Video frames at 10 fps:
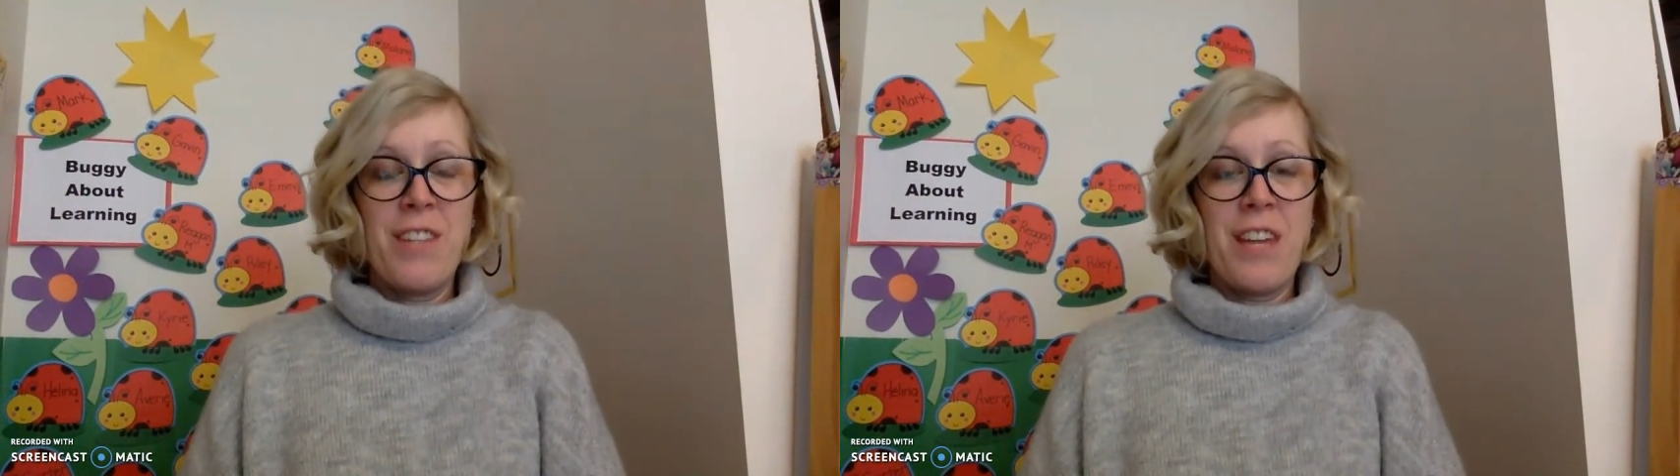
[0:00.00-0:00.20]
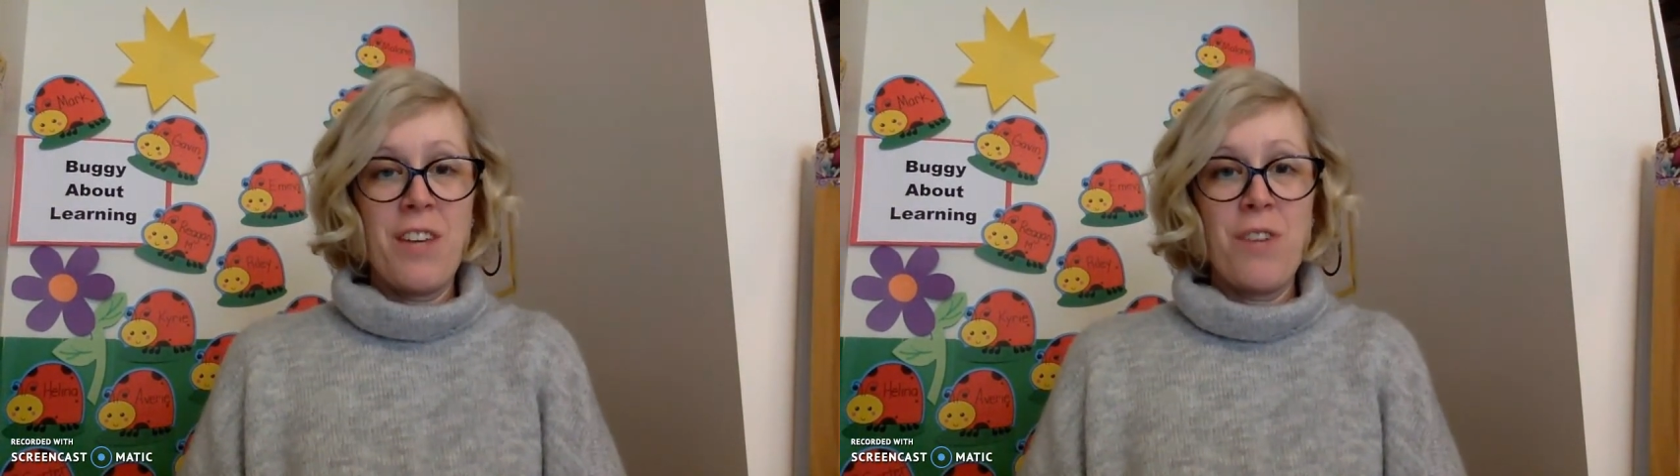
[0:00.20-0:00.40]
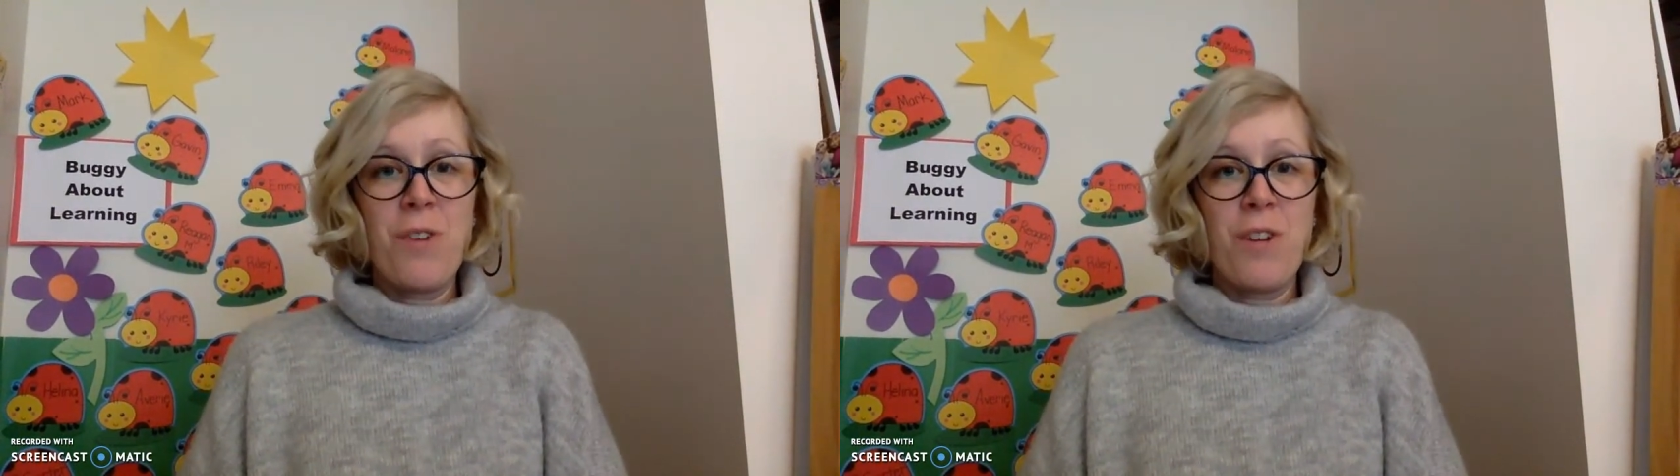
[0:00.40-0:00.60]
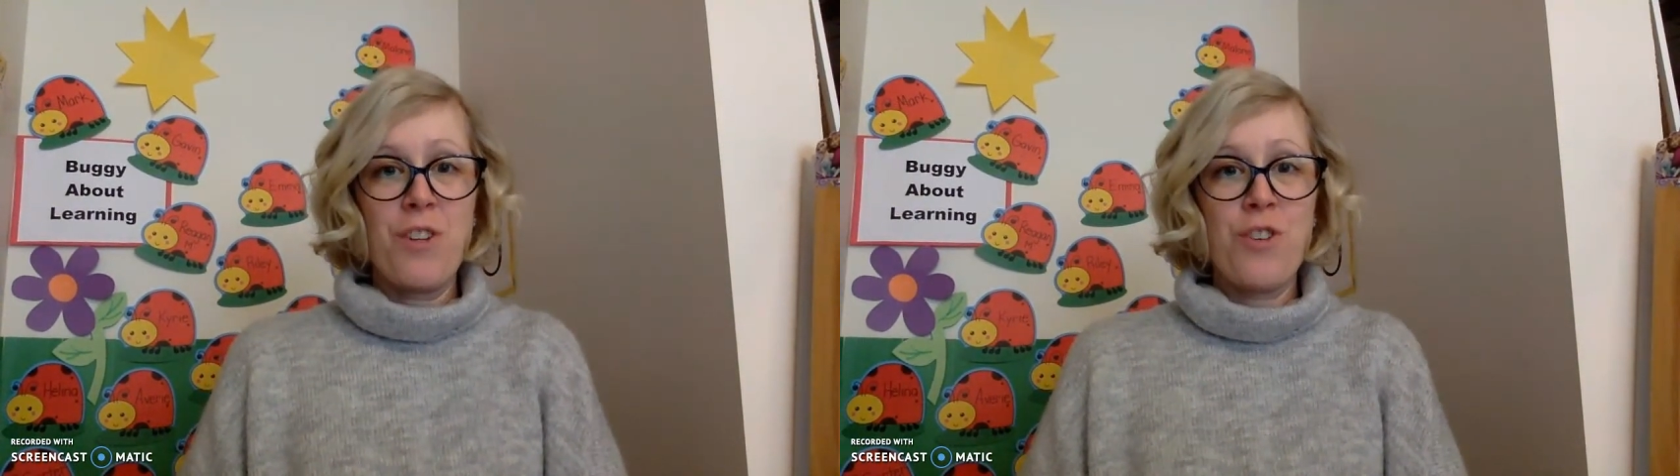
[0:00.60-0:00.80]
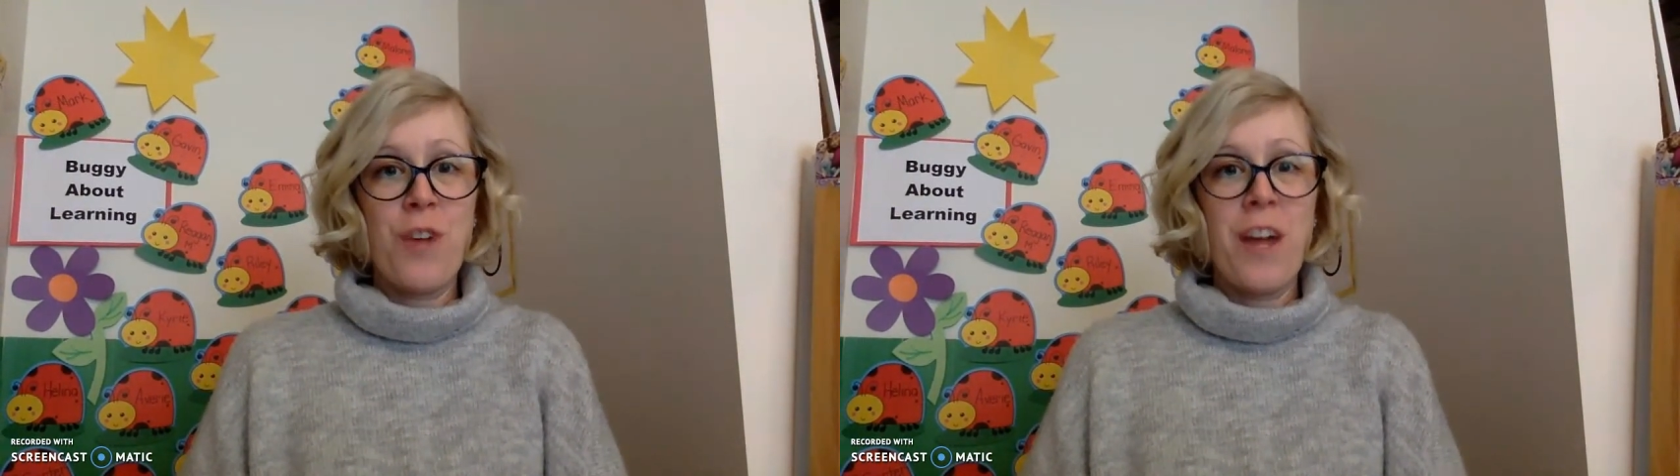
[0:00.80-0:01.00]
that you
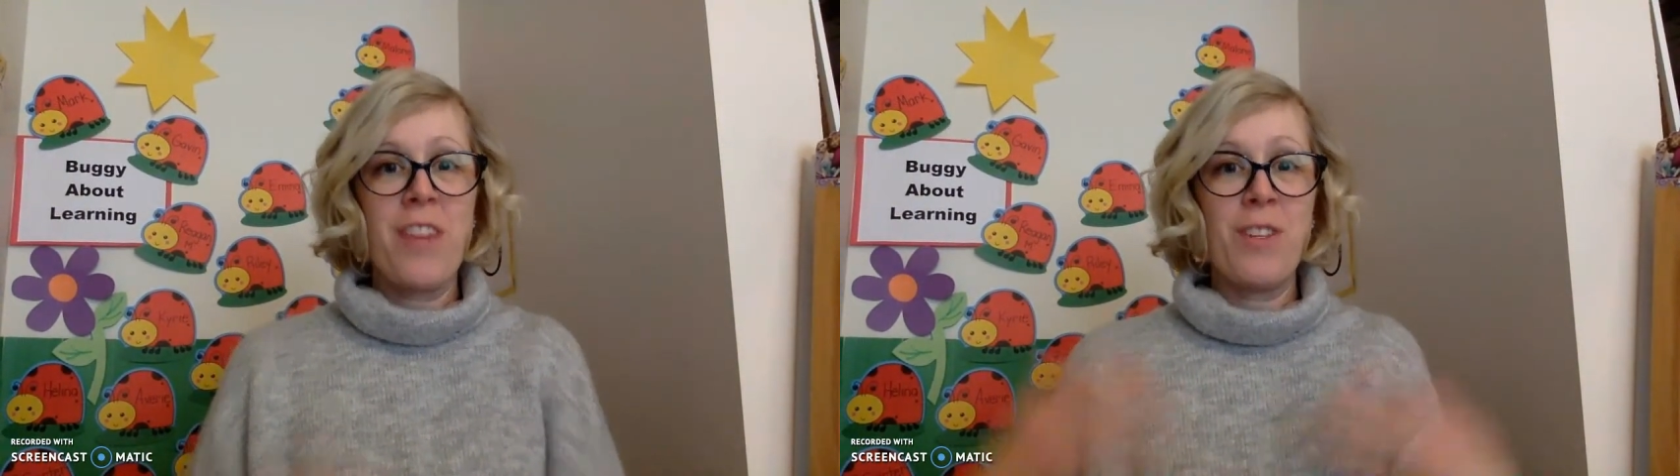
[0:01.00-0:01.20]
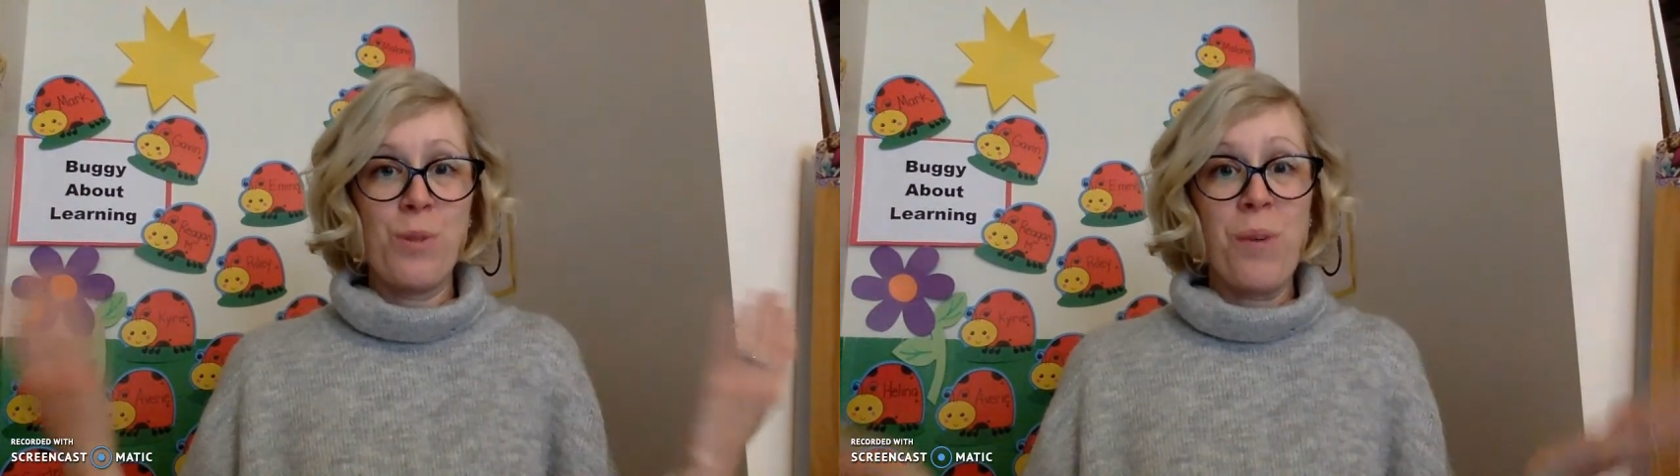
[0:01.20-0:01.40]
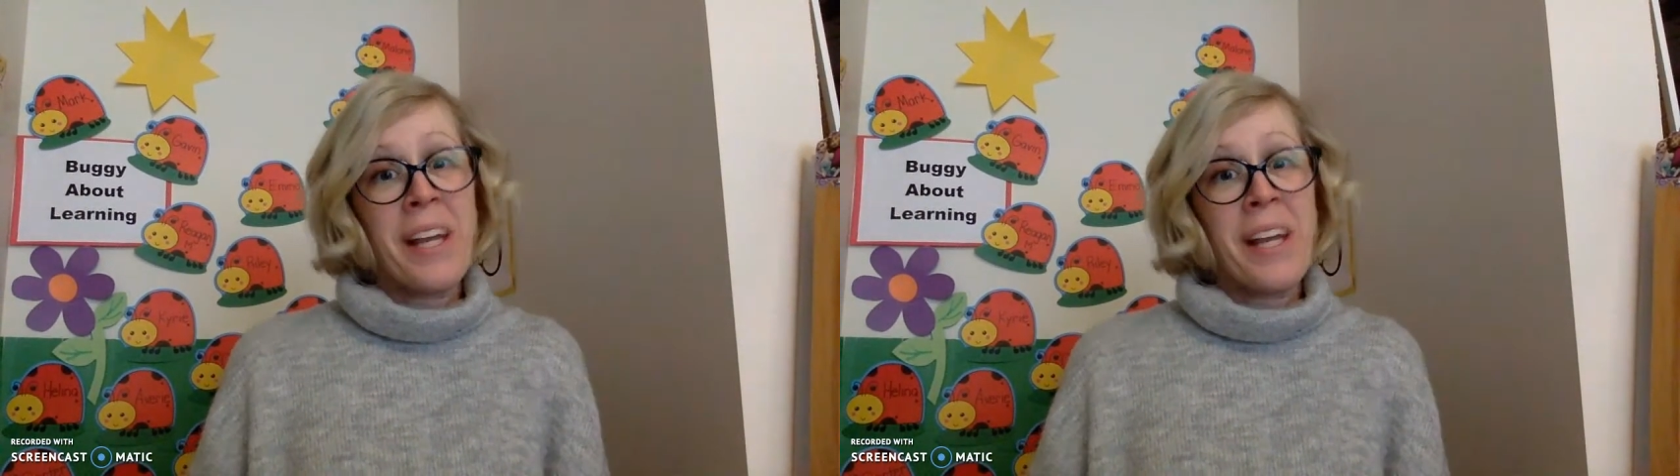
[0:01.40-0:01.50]
could try this